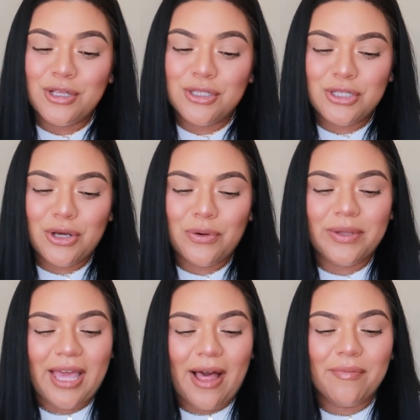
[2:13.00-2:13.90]

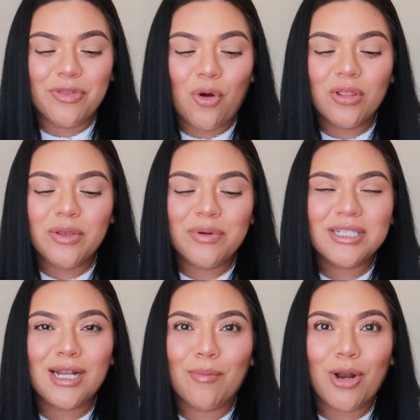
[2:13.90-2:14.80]
So yeah, the only
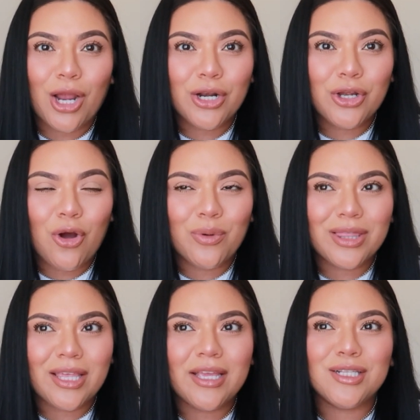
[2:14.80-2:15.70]
reason I'm not gonna go
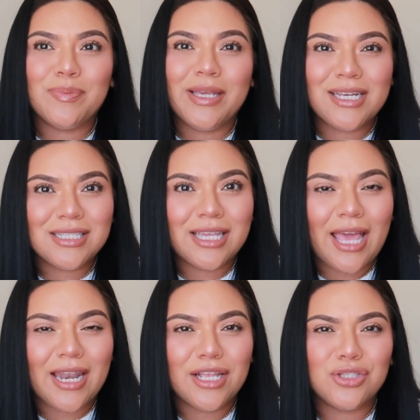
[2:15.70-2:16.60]
with it is because
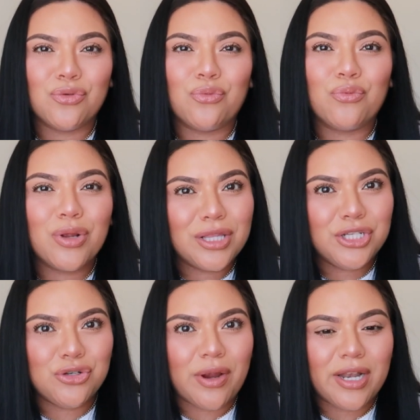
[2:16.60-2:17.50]
again, it's
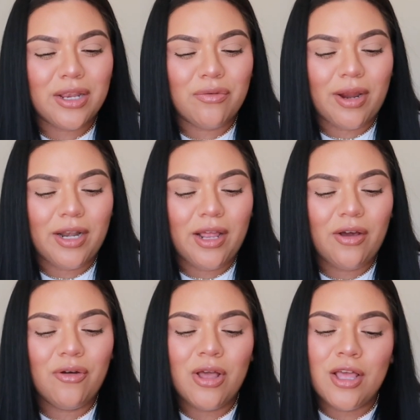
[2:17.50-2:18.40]
really trendy right
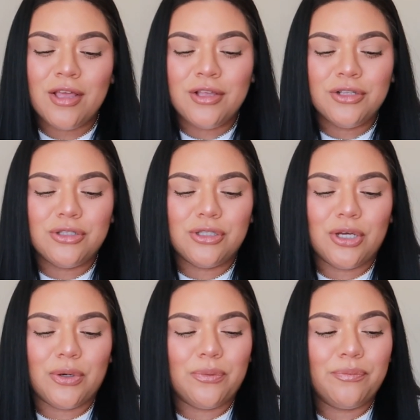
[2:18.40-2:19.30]
now.
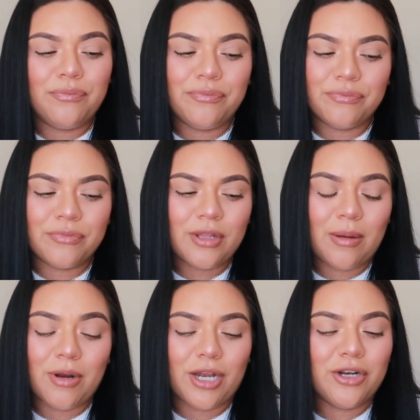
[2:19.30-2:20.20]
So
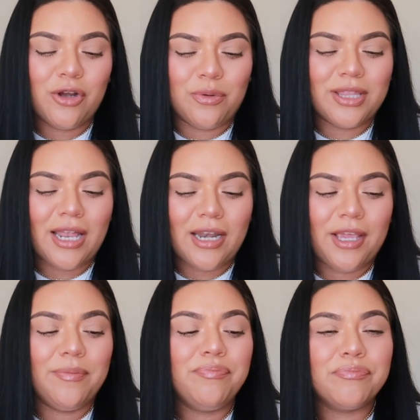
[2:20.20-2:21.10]
I'm not gonna go with that
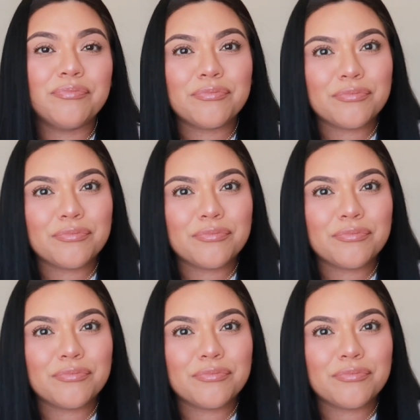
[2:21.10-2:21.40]
name.